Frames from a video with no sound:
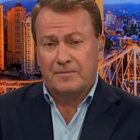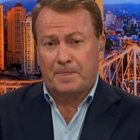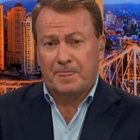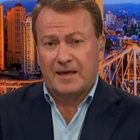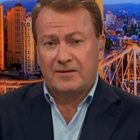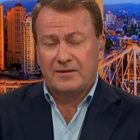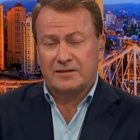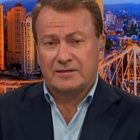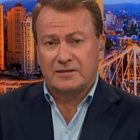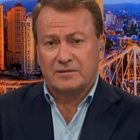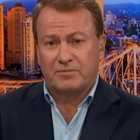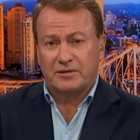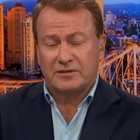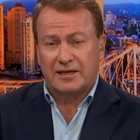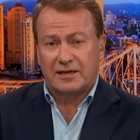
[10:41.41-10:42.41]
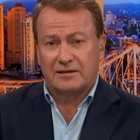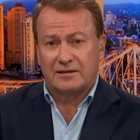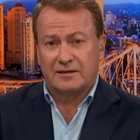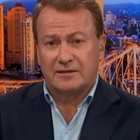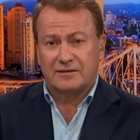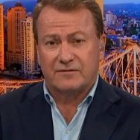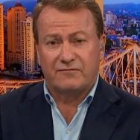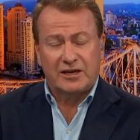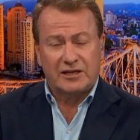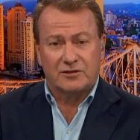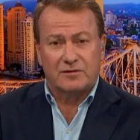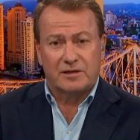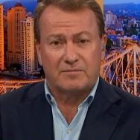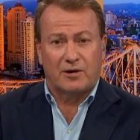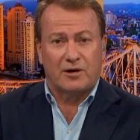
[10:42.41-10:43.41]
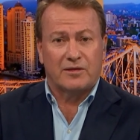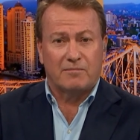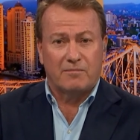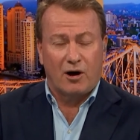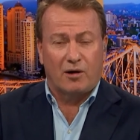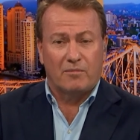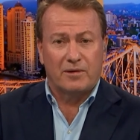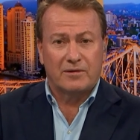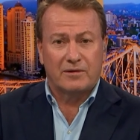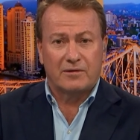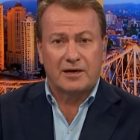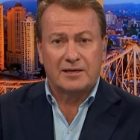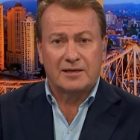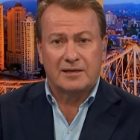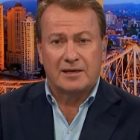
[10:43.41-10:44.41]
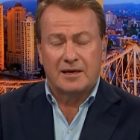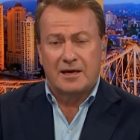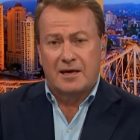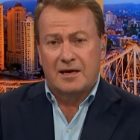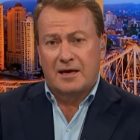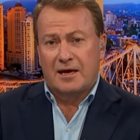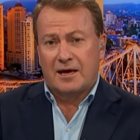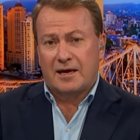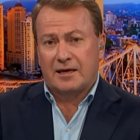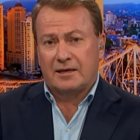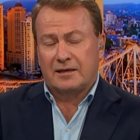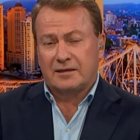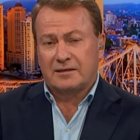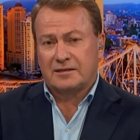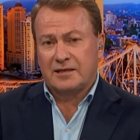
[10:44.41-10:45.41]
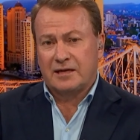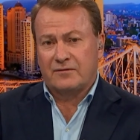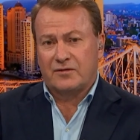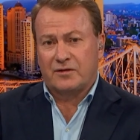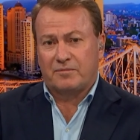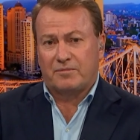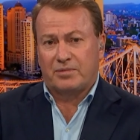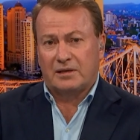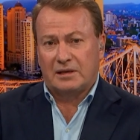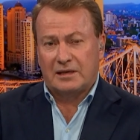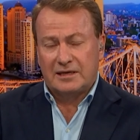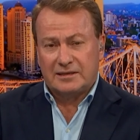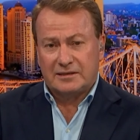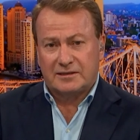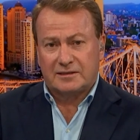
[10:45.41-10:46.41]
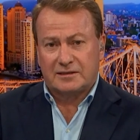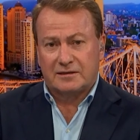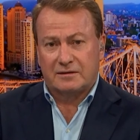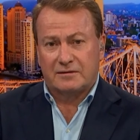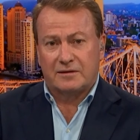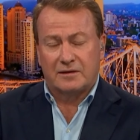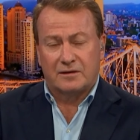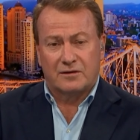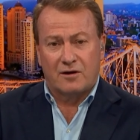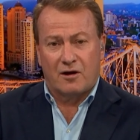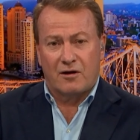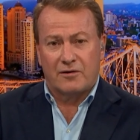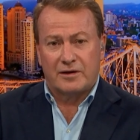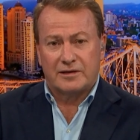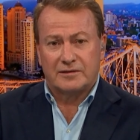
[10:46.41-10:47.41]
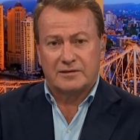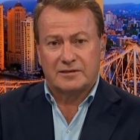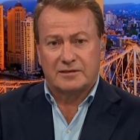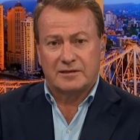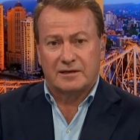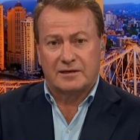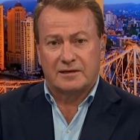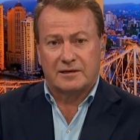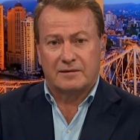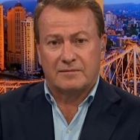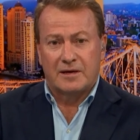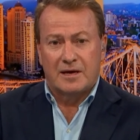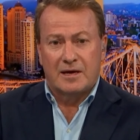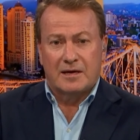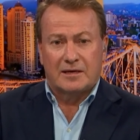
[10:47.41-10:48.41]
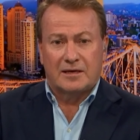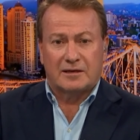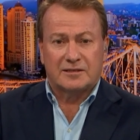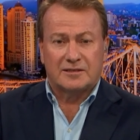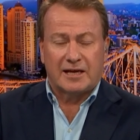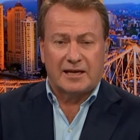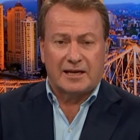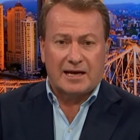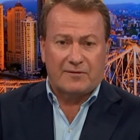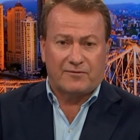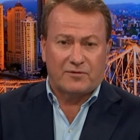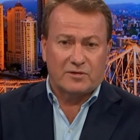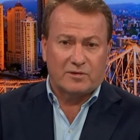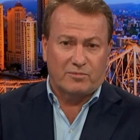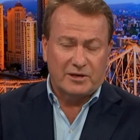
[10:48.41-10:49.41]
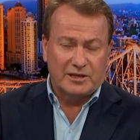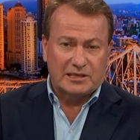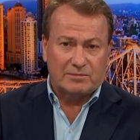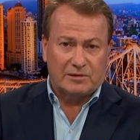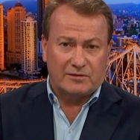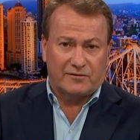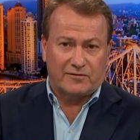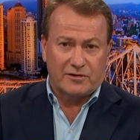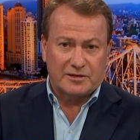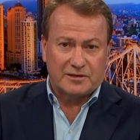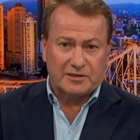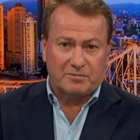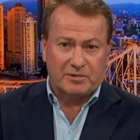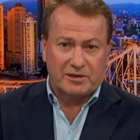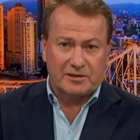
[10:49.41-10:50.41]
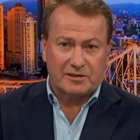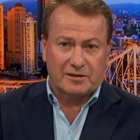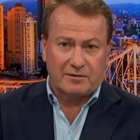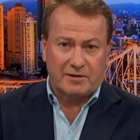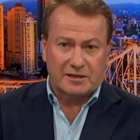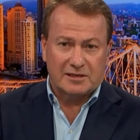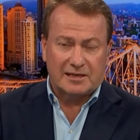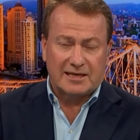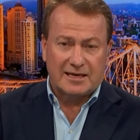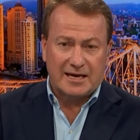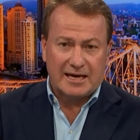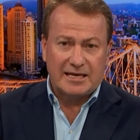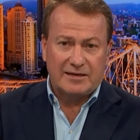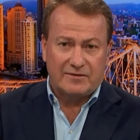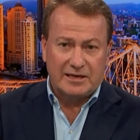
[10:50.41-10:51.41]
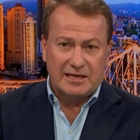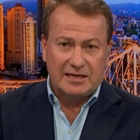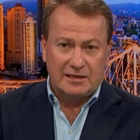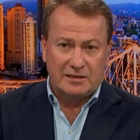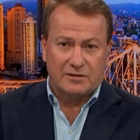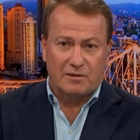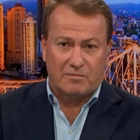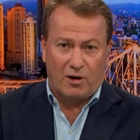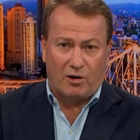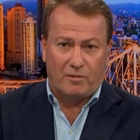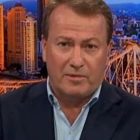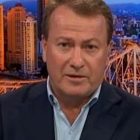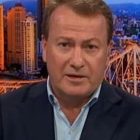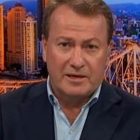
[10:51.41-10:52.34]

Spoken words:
and this is presented as a victory by the mob, right? And instead of the police, the authorities, standing up for the principle of free speech, they're actually caving into the mob.